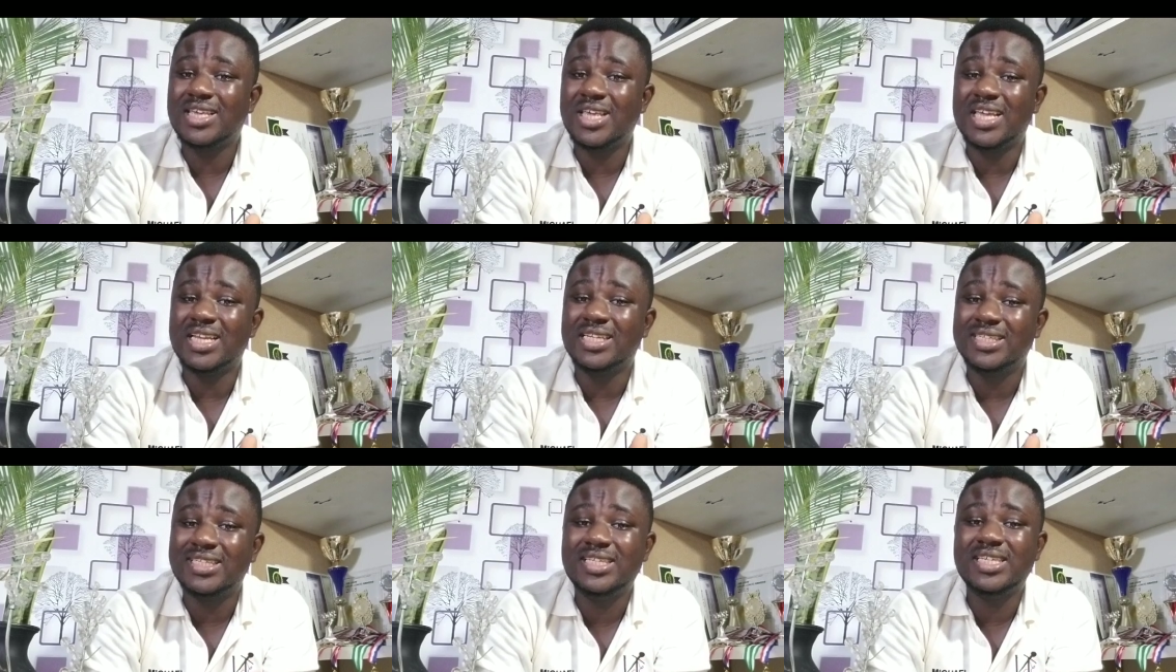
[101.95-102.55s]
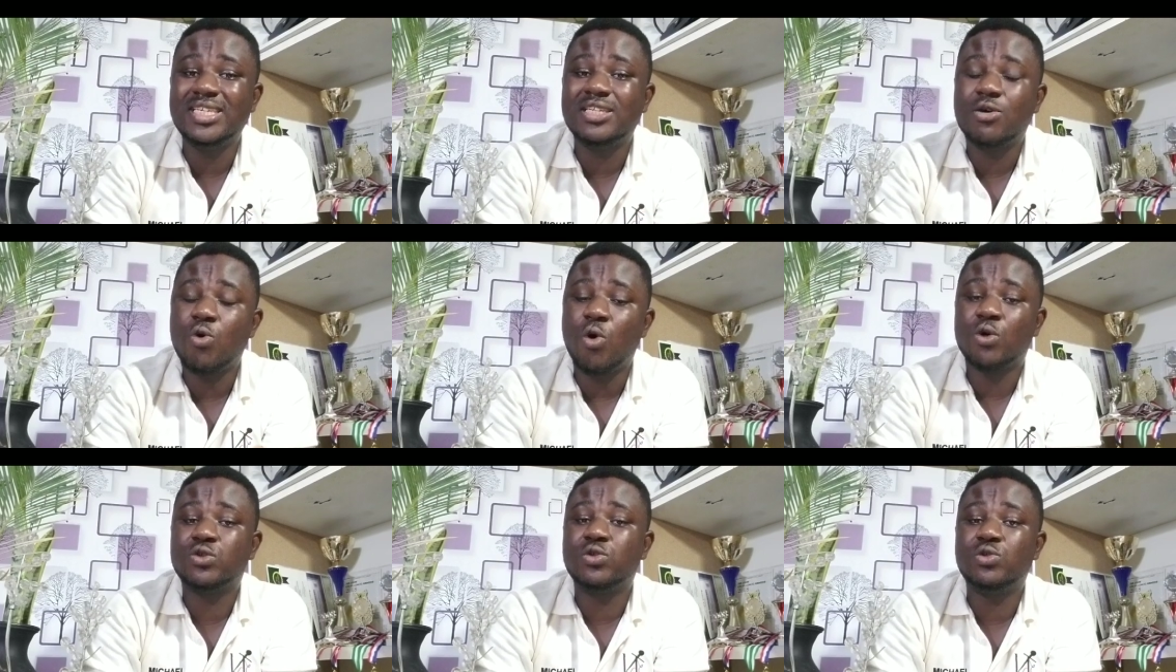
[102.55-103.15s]
indeed
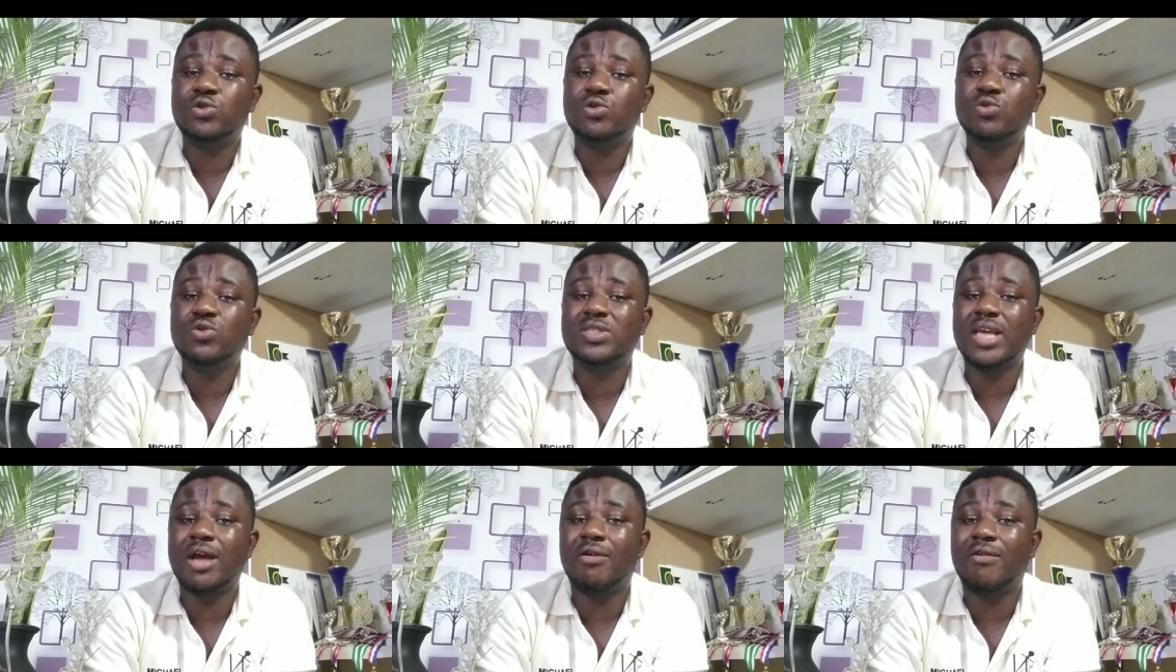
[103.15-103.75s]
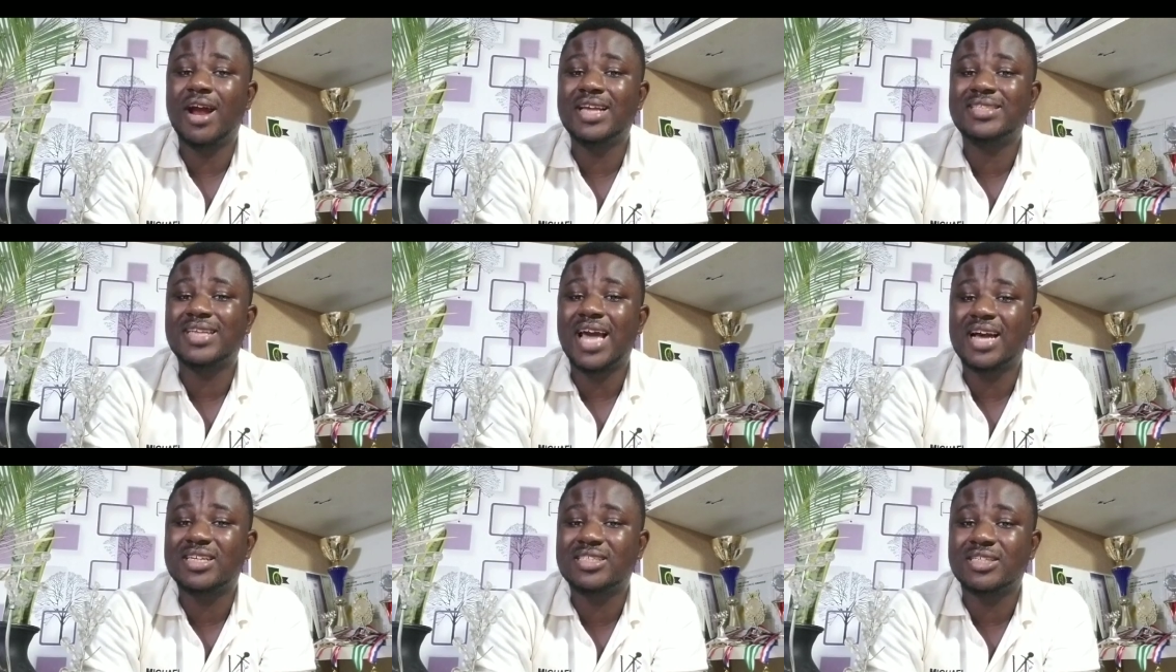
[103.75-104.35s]
constitutes a right
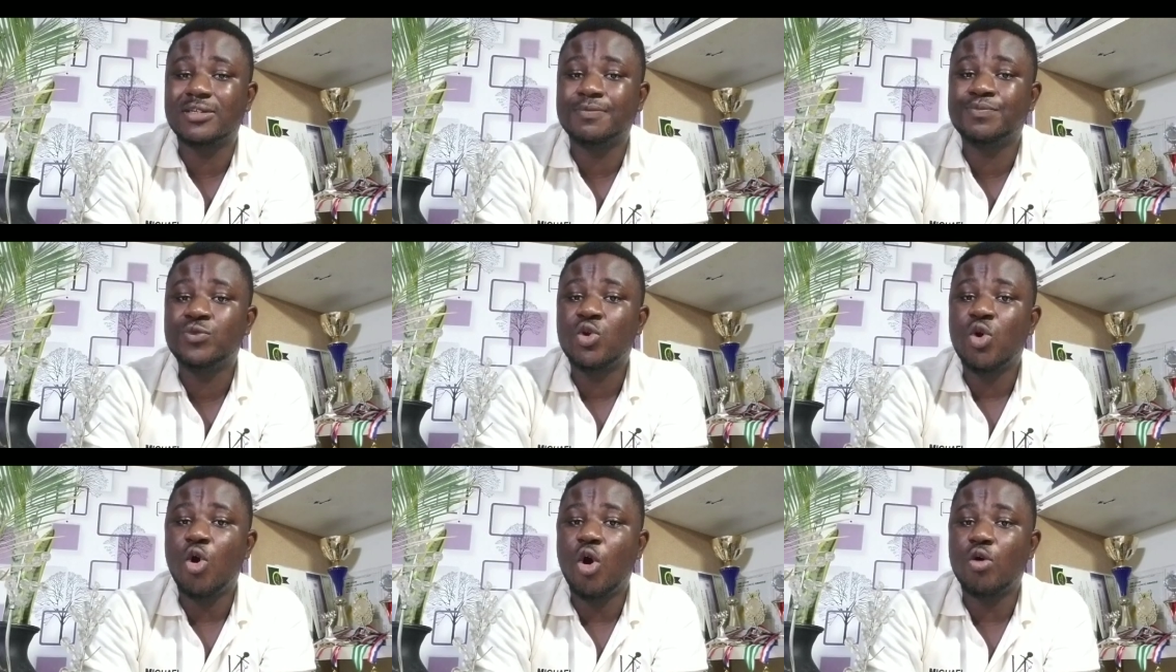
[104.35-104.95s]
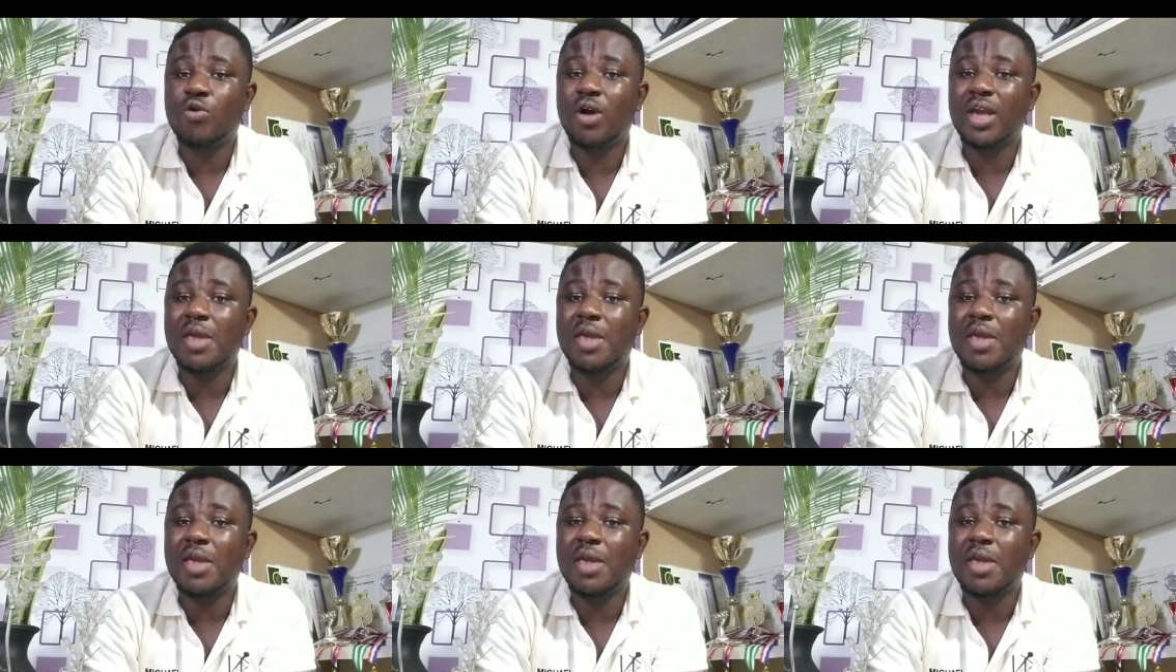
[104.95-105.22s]
action or wrong.